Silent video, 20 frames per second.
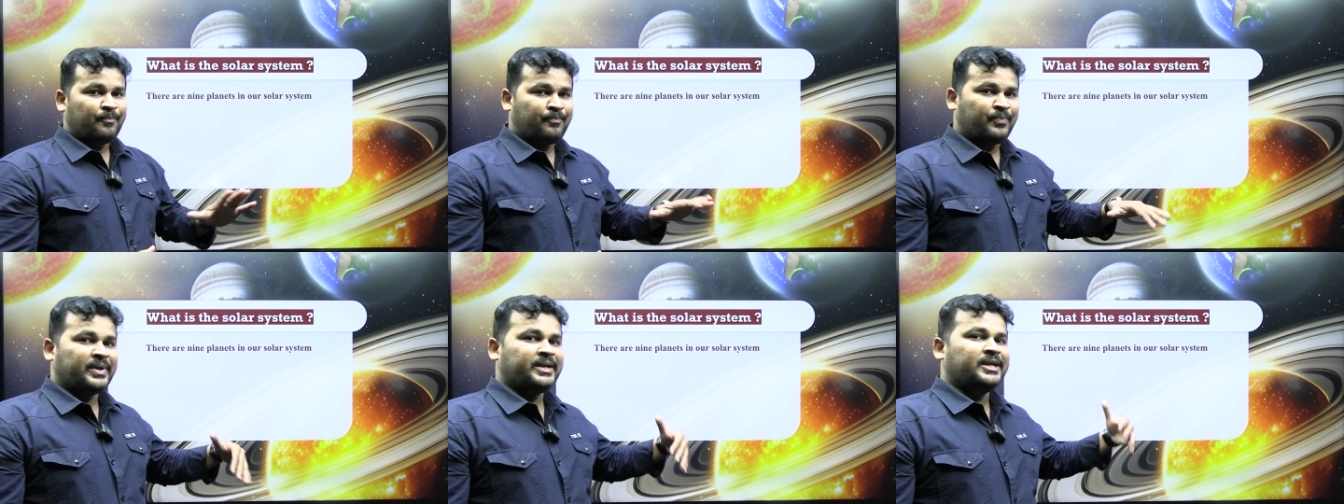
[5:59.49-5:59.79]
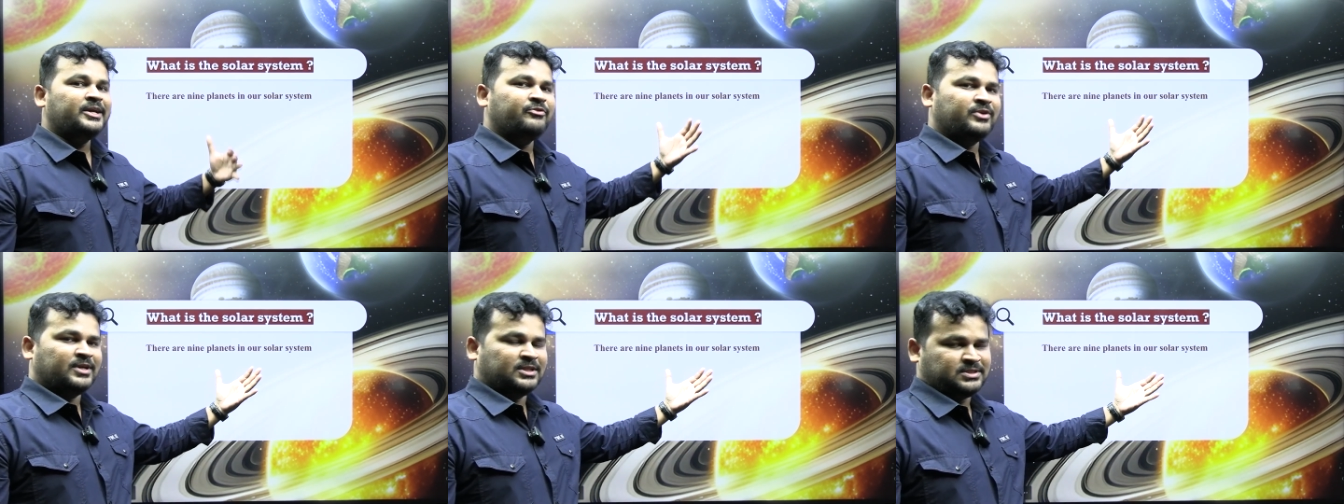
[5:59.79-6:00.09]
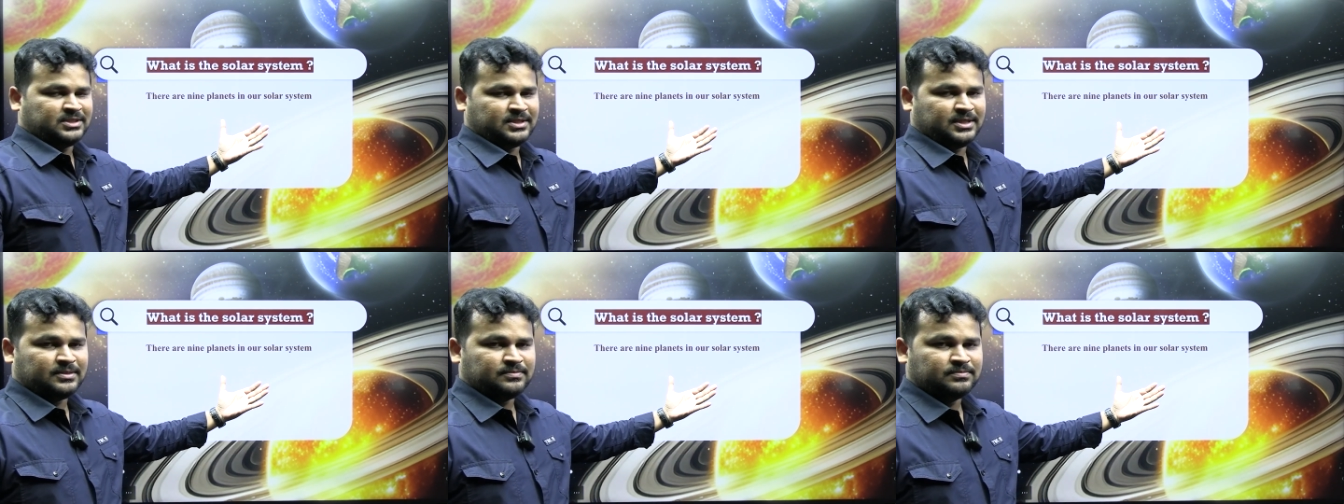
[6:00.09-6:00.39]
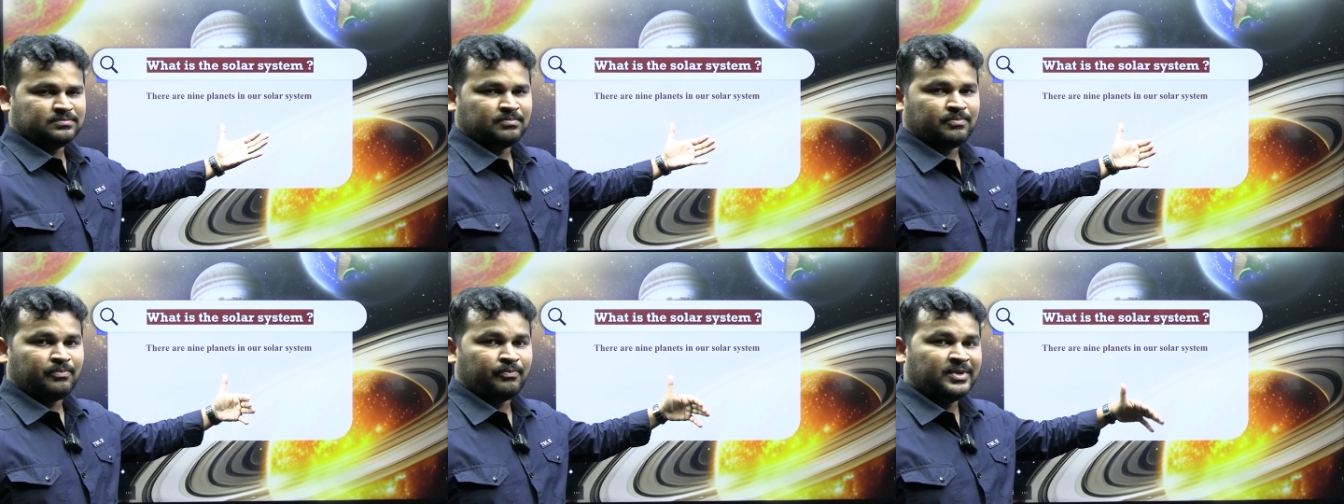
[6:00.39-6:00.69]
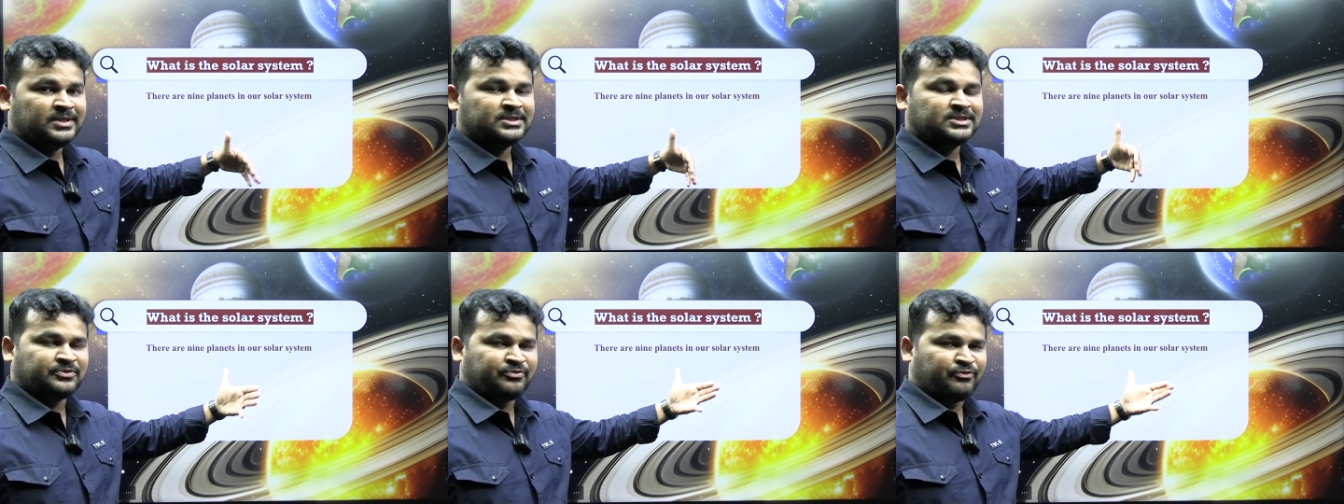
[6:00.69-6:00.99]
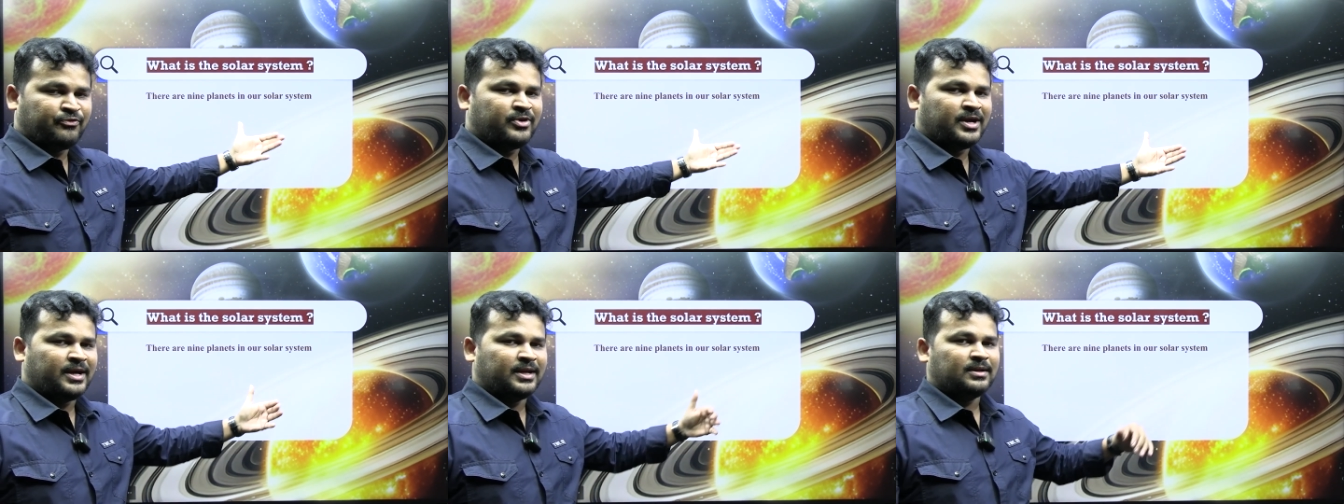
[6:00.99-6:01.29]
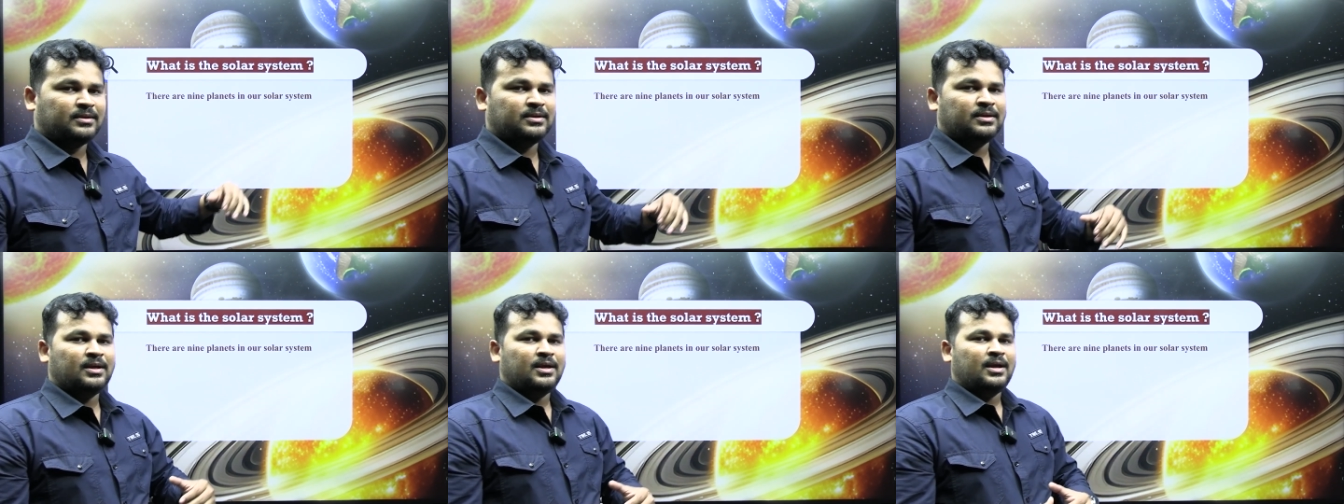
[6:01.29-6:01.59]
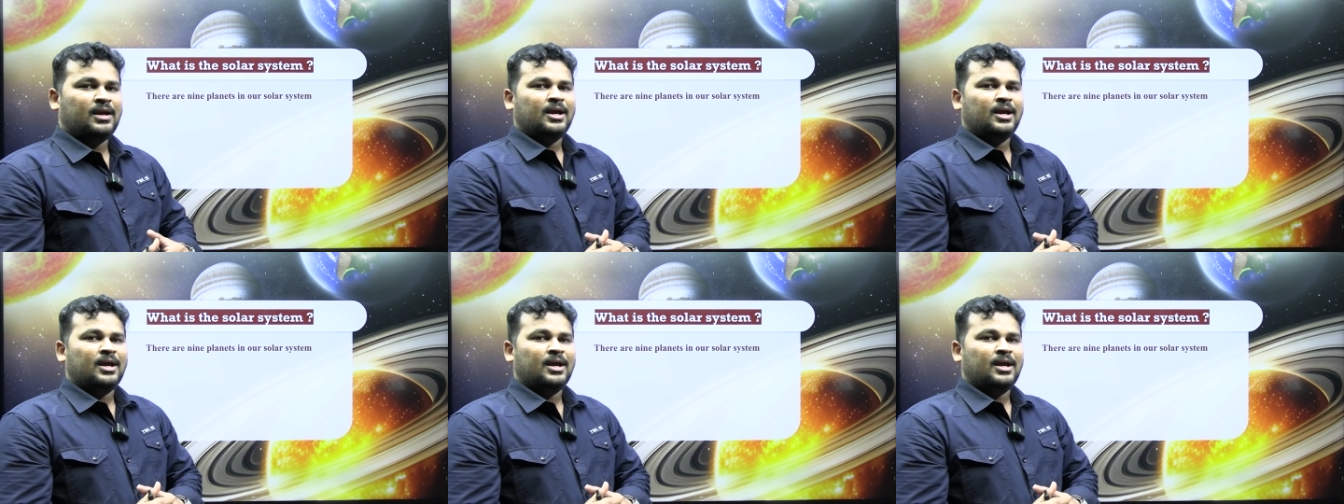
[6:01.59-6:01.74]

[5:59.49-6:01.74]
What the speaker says: Previously means when?